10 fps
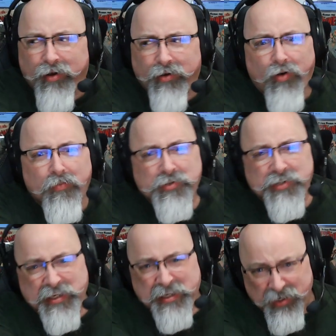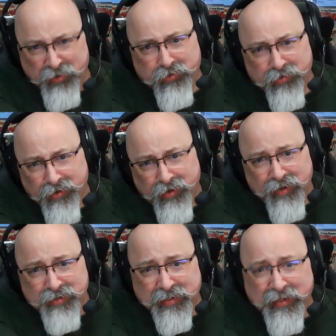almost a year
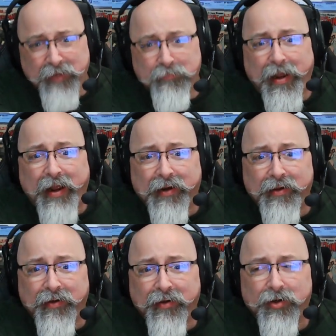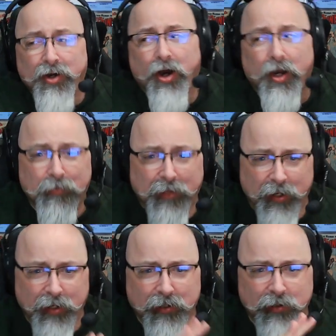to get back
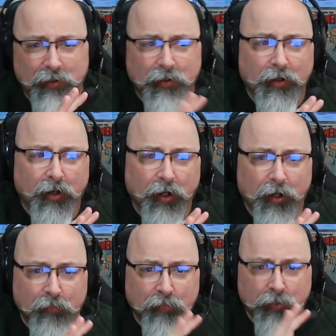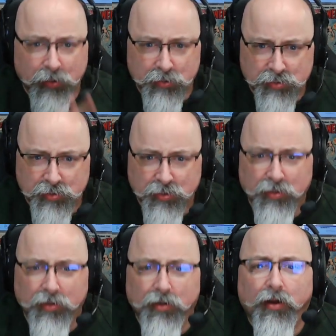economy books
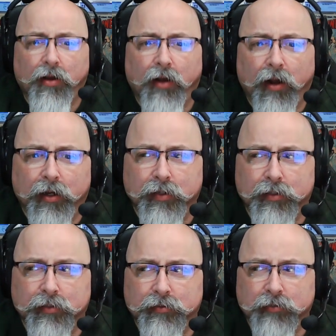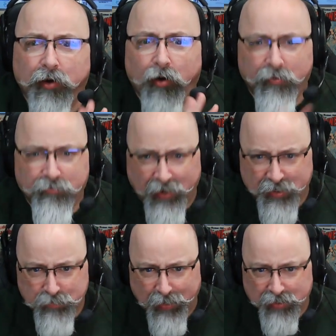that aren't fast
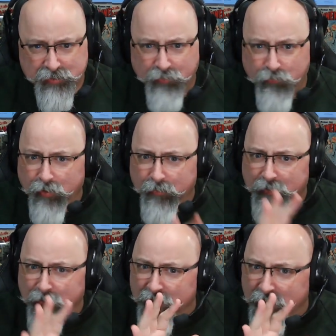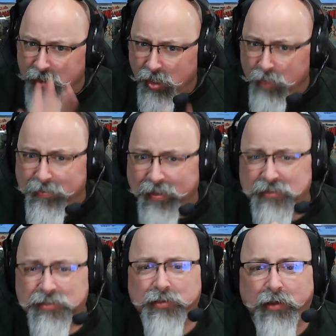pass. And what I mean, in the economy, that's
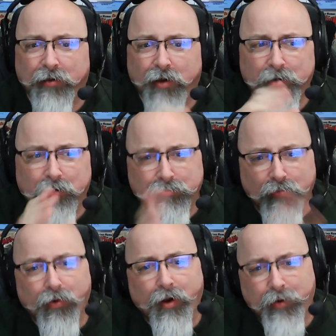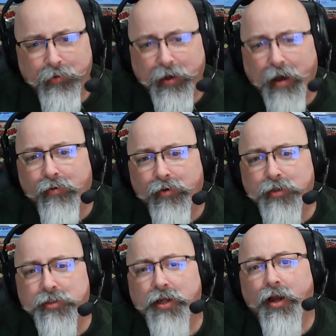the under
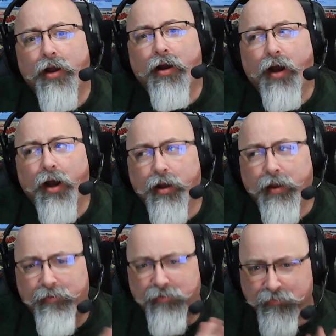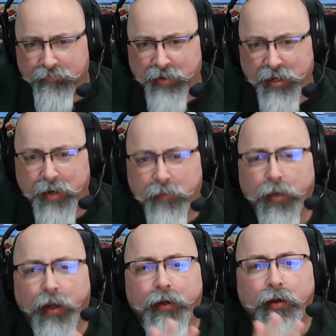$400 FMV,
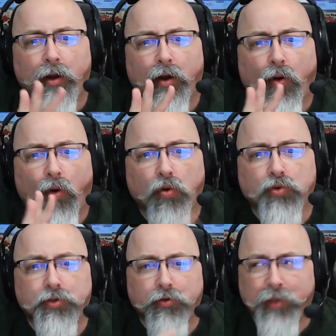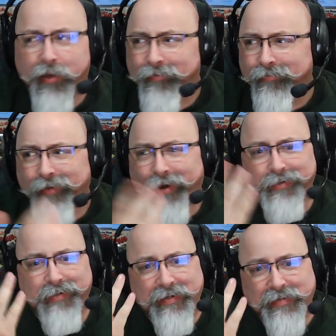but older than
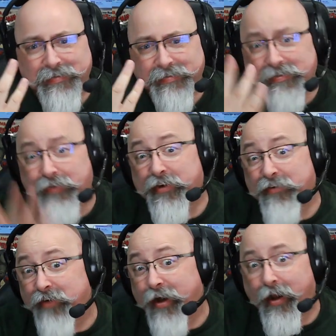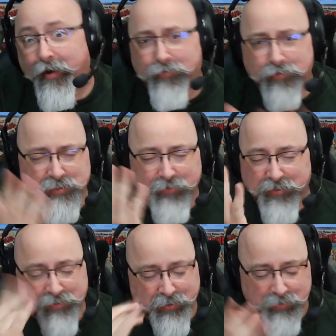1975 or
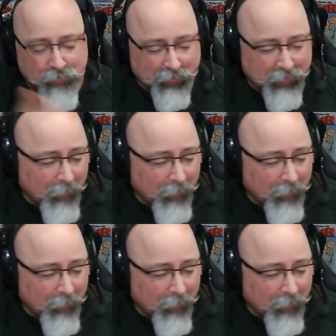76, something like that.